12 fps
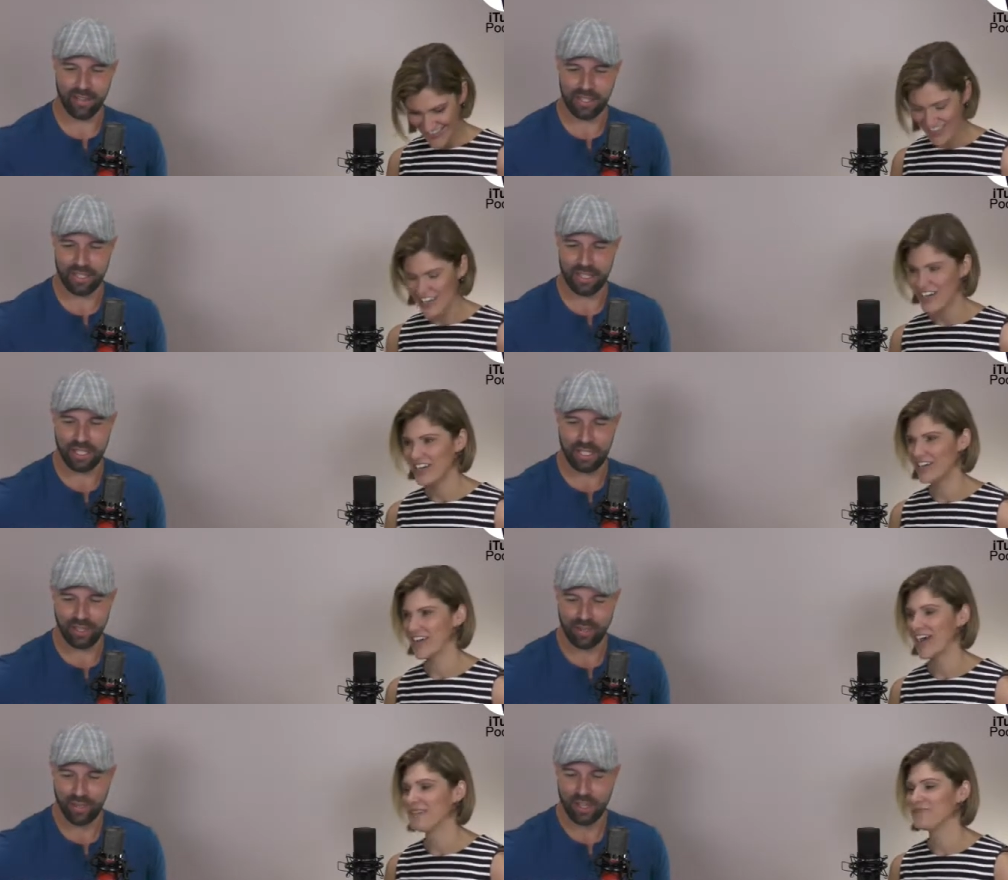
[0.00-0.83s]
Speaker 1: Z?
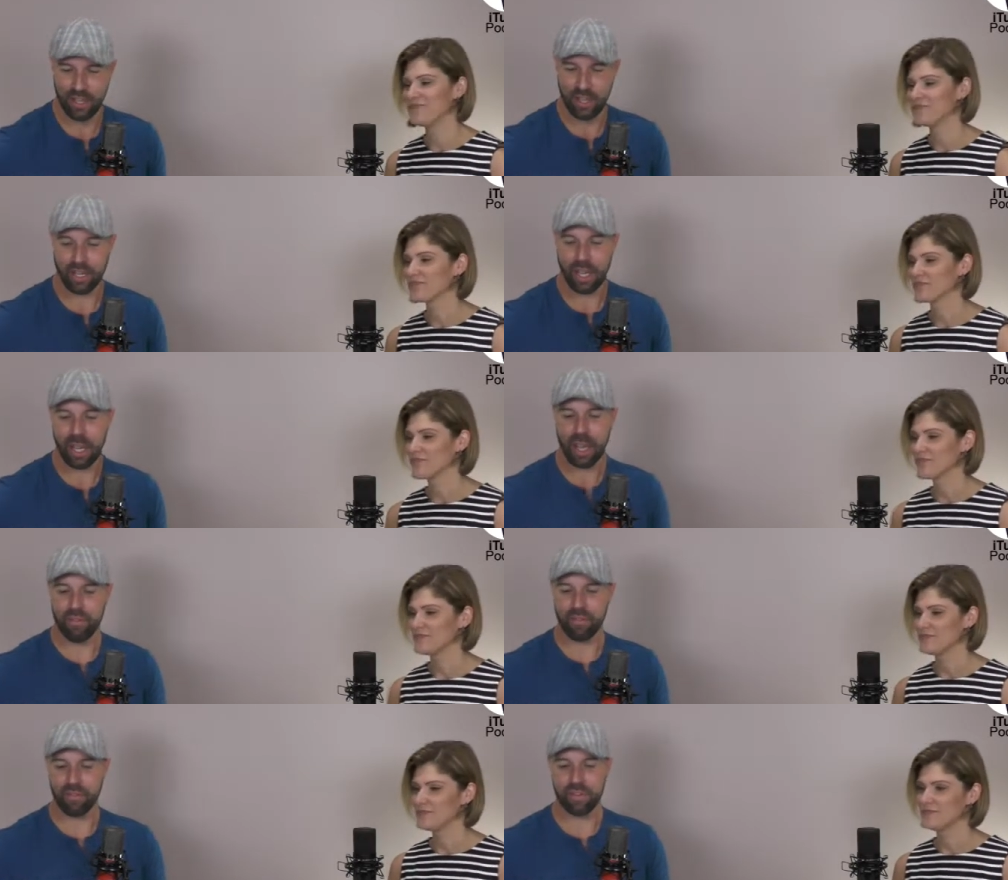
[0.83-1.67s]
Okay. Okay, I
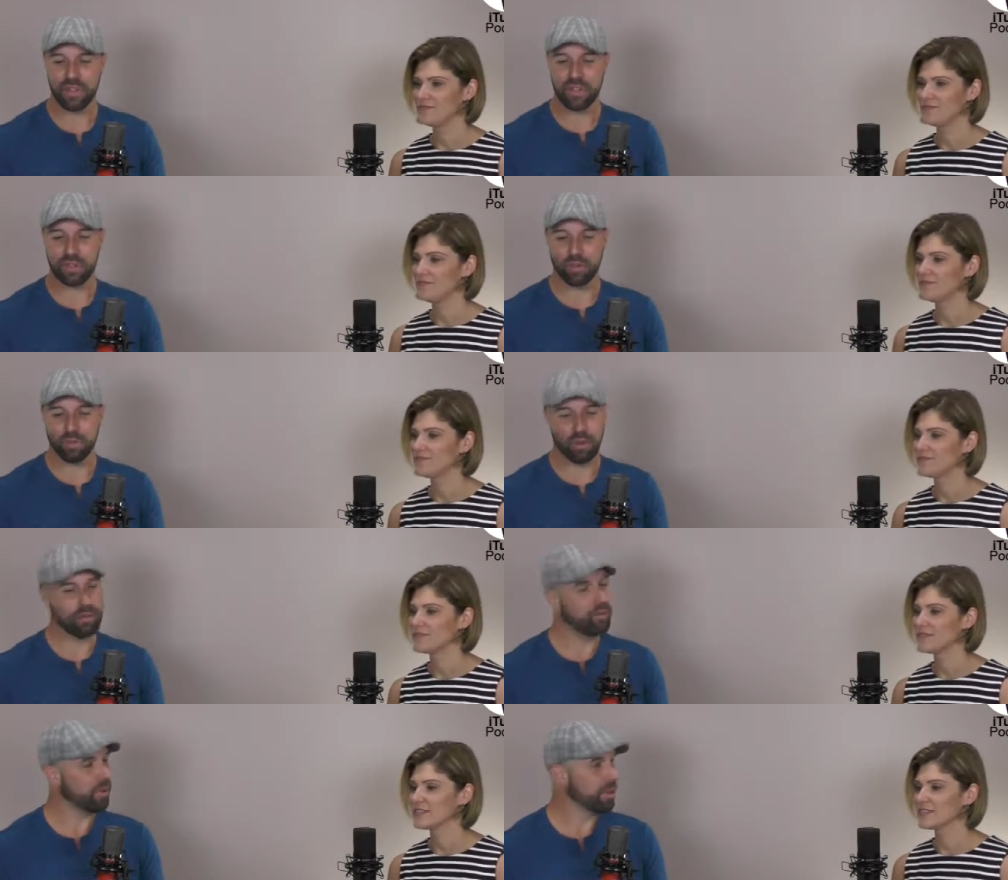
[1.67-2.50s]
have a physical
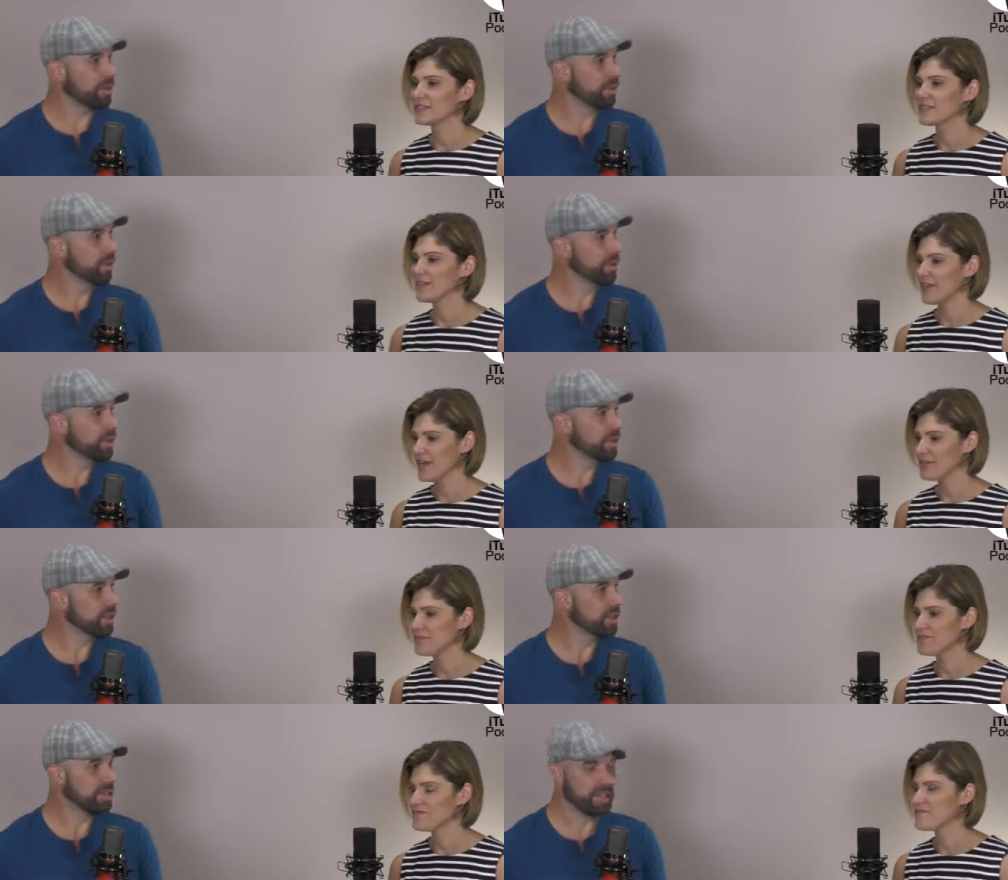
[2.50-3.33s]
one for you. Okay.
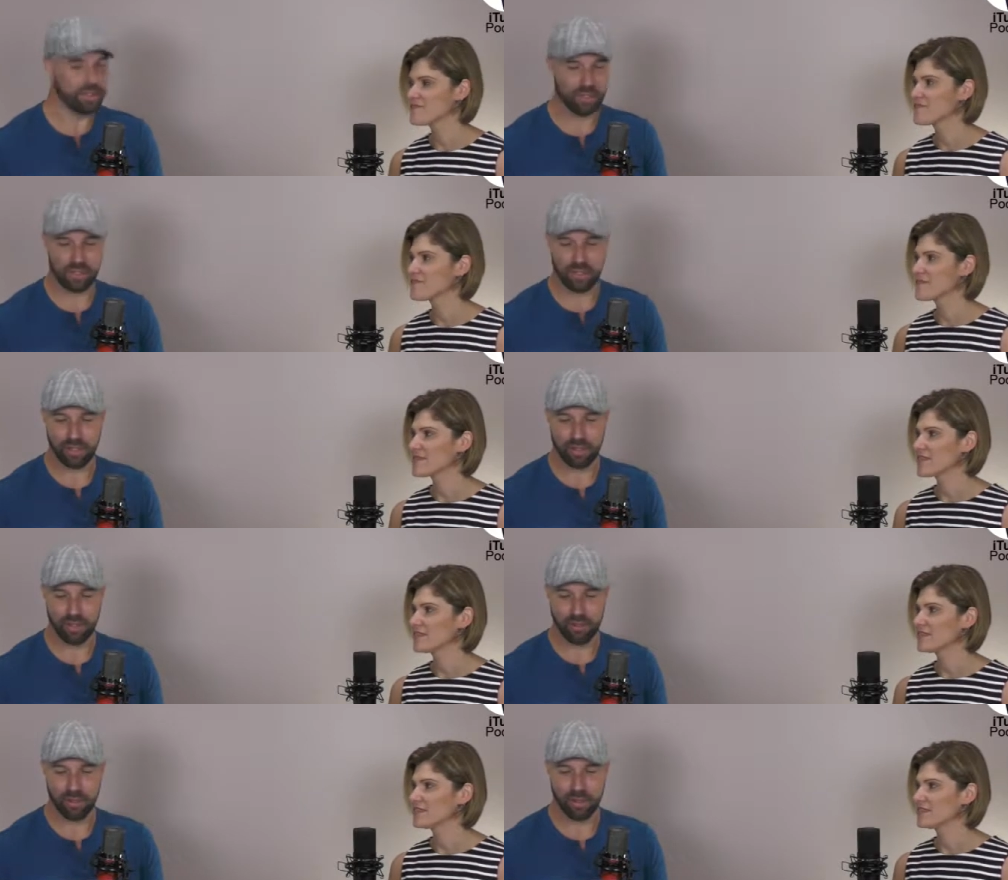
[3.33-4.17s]
This is
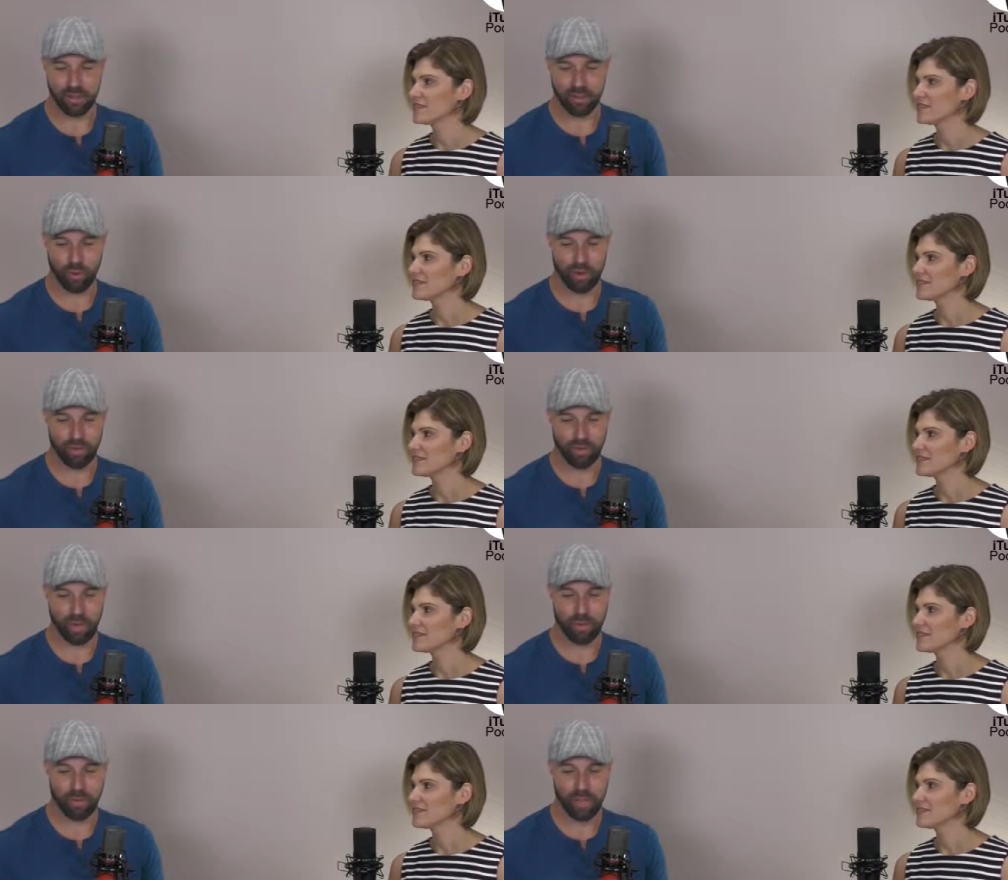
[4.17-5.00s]
going to be quite
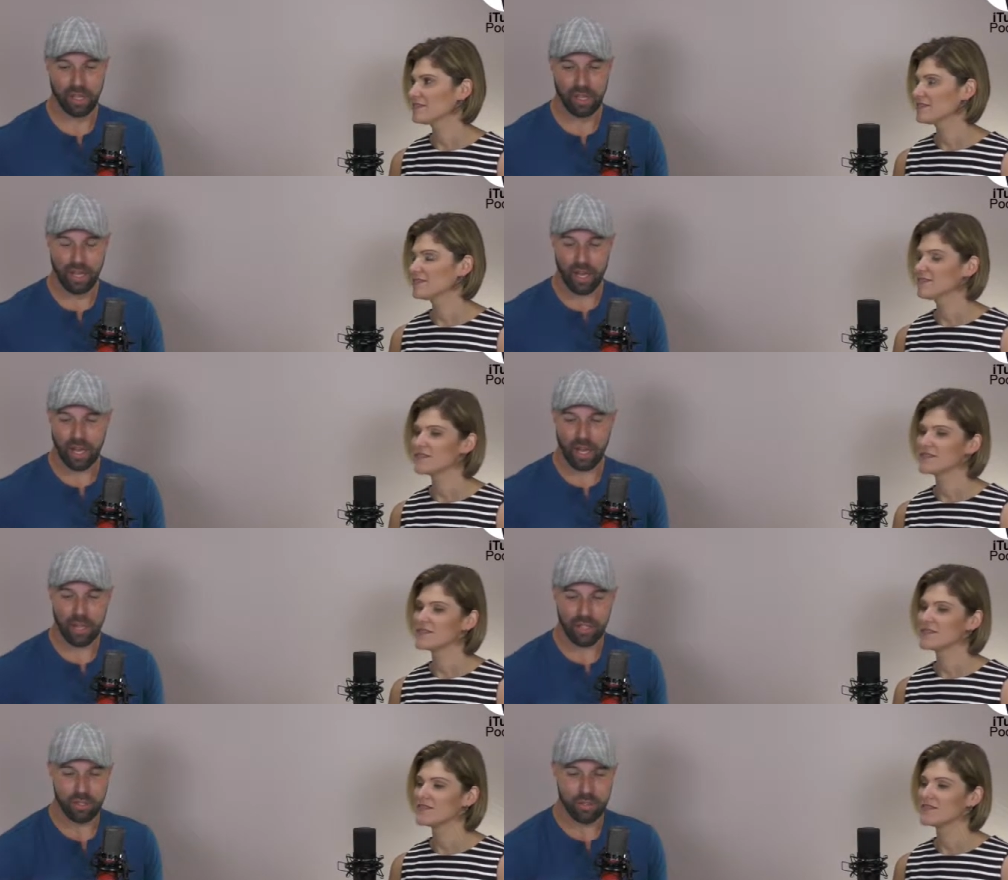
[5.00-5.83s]
fun.
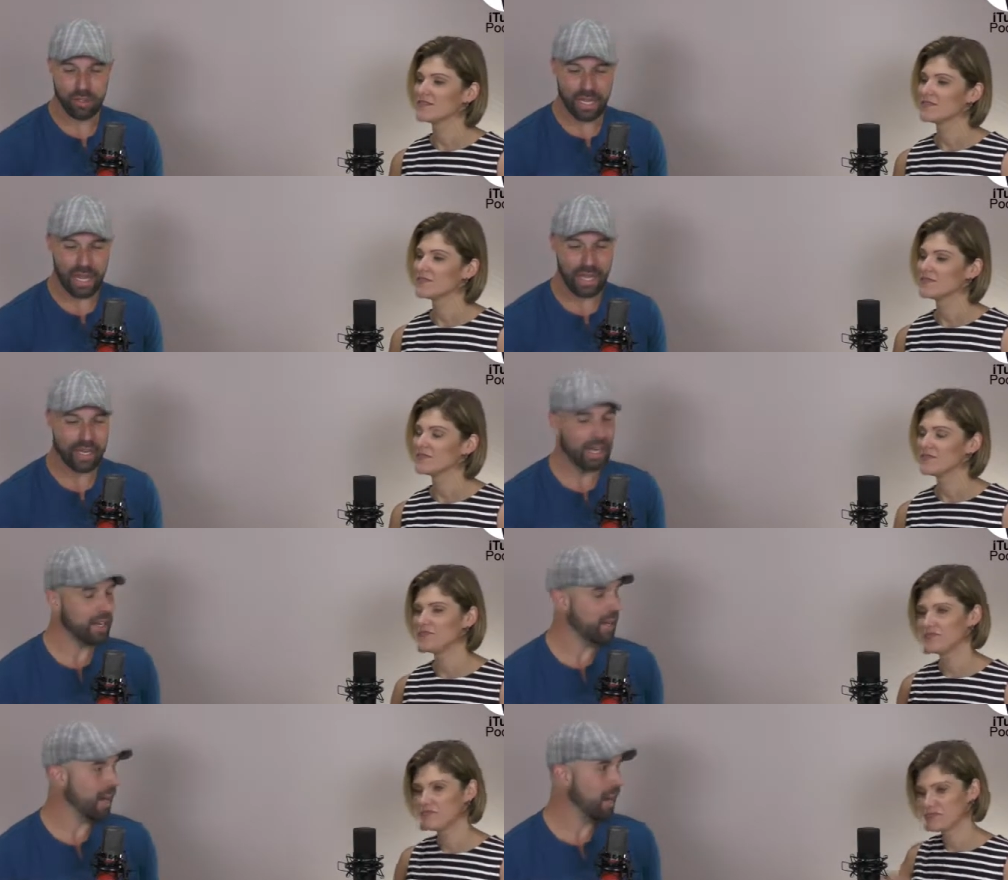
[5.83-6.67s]
Uh, you
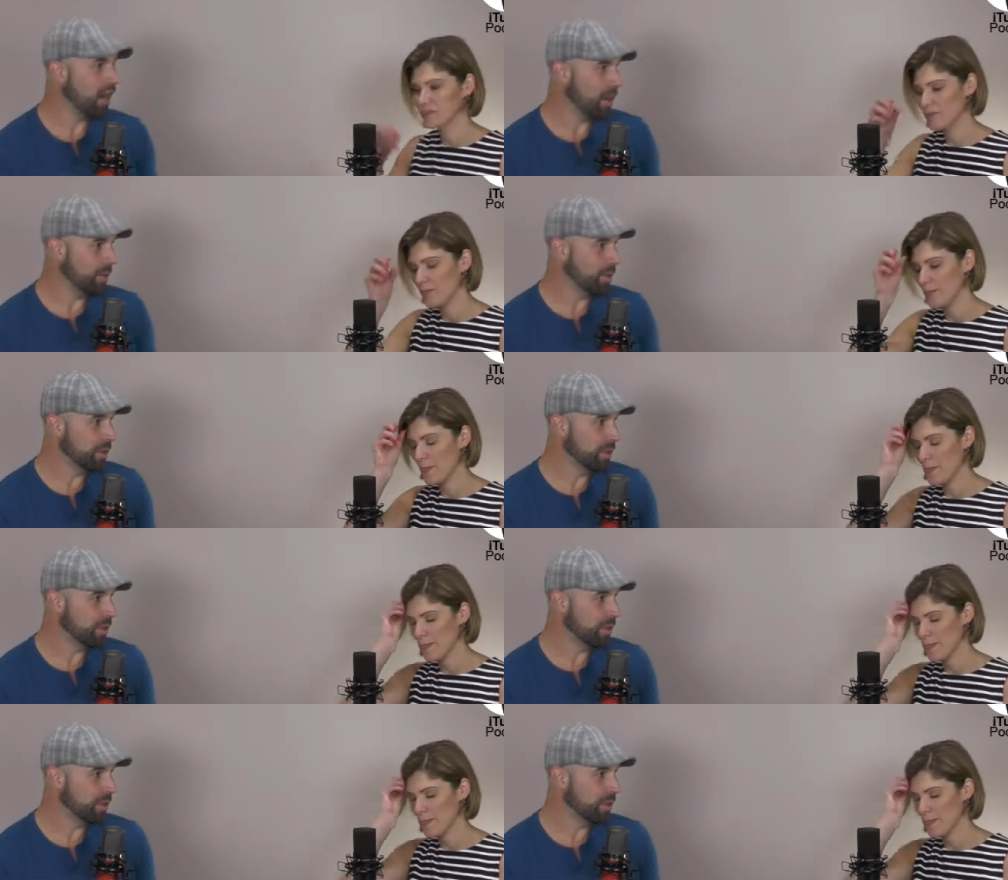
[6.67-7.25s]
cannot hum